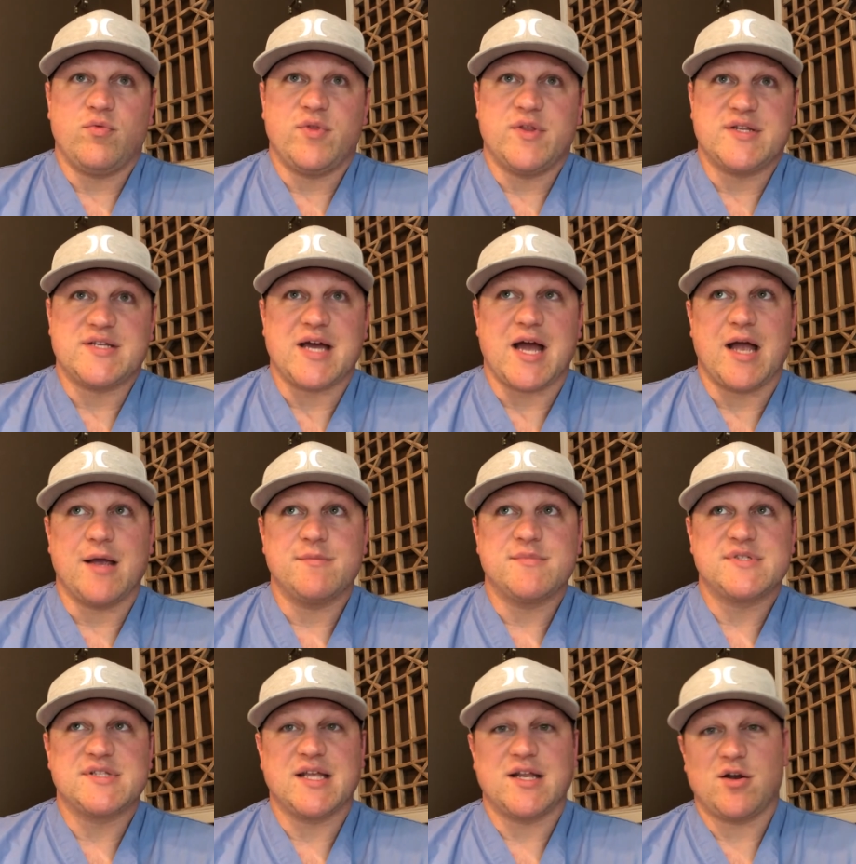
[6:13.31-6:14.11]
the
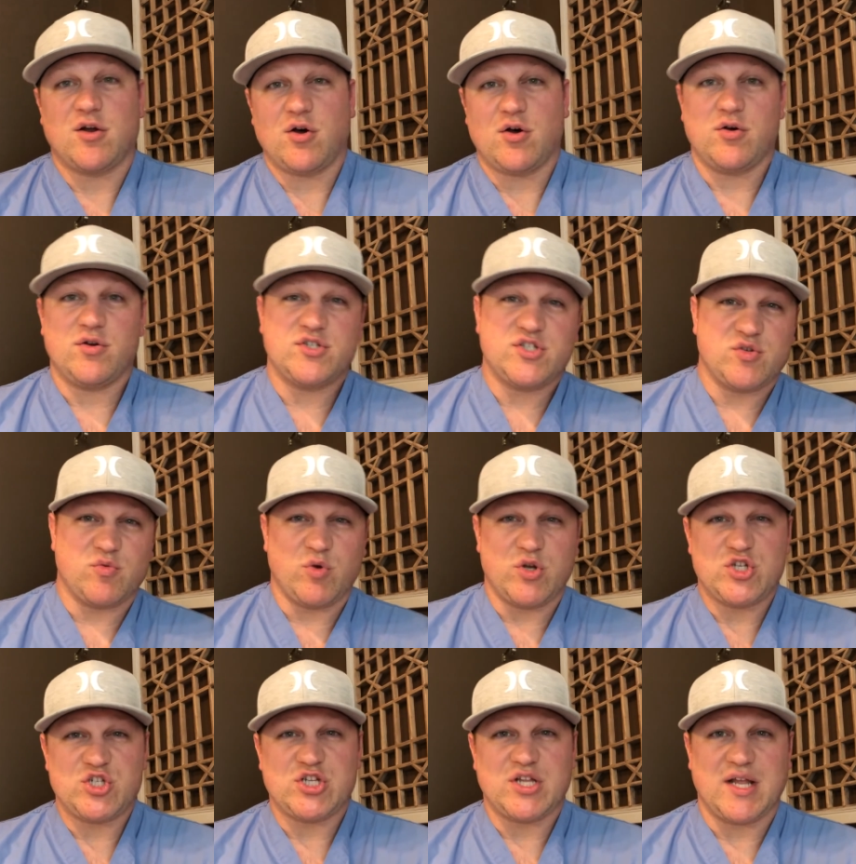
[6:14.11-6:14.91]
times that I'll
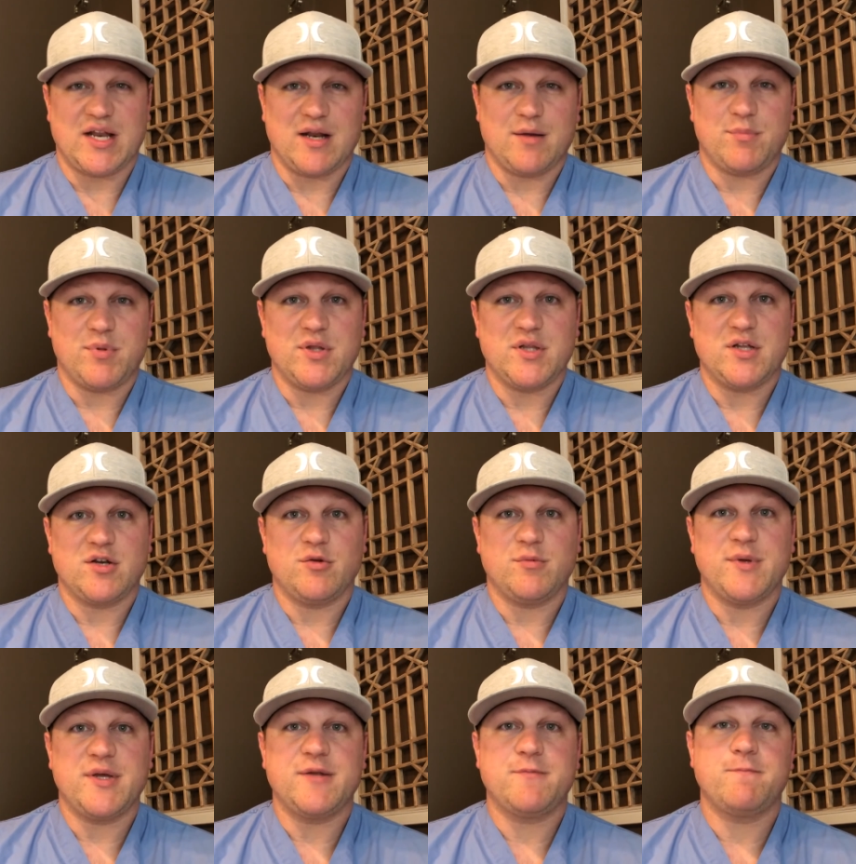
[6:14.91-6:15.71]
switch that up a
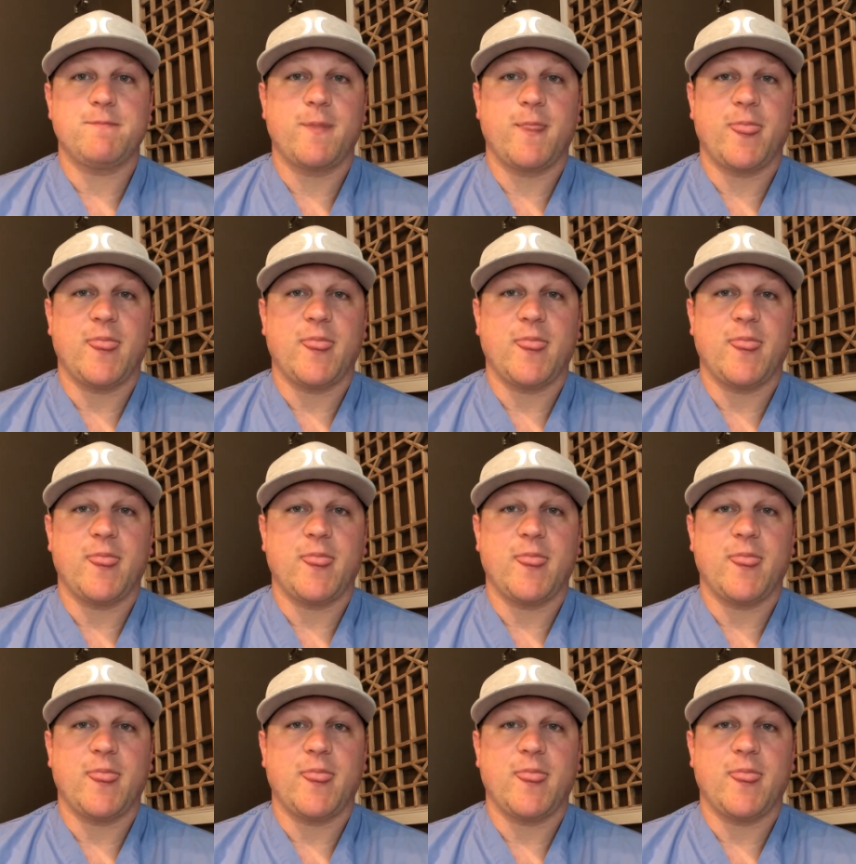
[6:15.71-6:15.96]
little bit,